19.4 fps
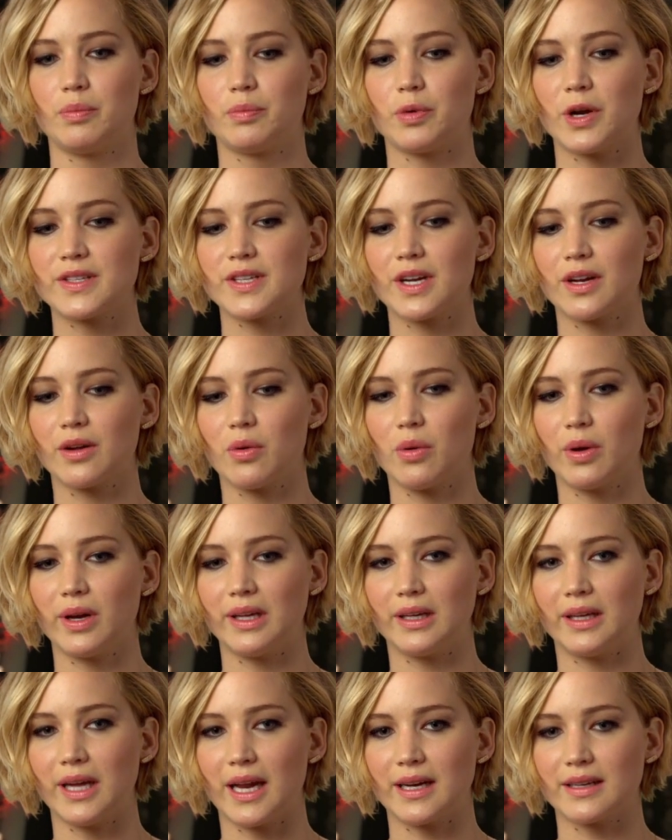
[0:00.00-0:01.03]
President Coyne
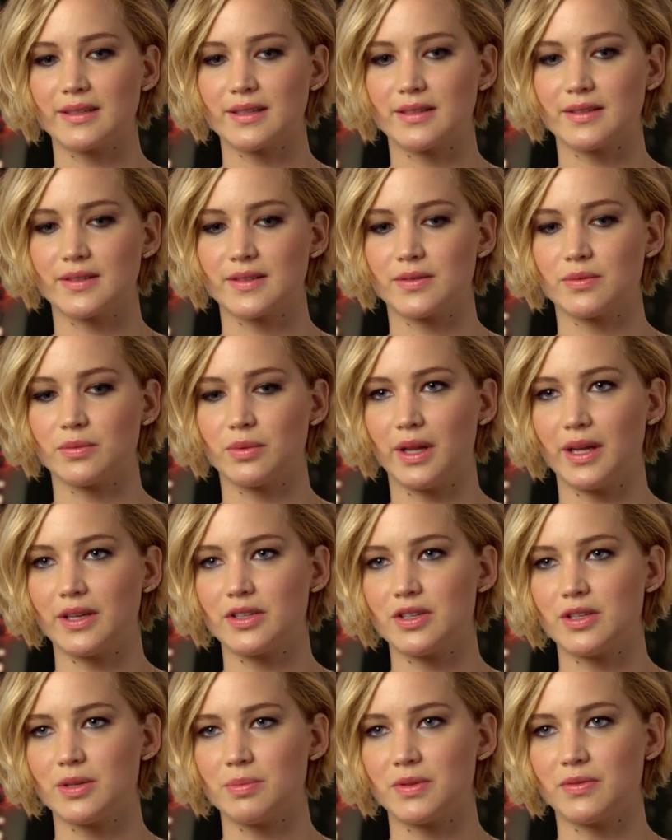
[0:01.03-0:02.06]
and Katniss's
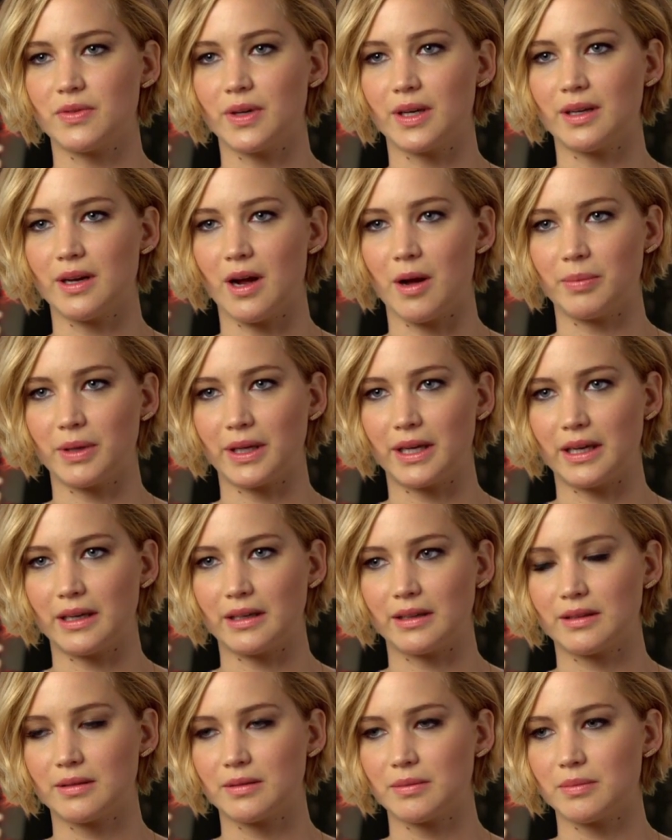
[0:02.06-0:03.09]
relationship is very
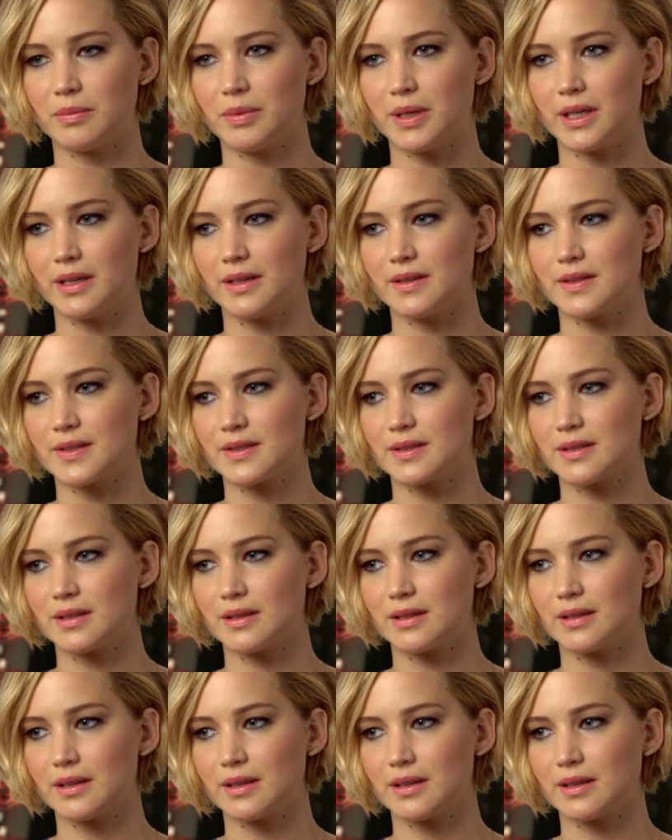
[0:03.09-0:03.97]
complicated because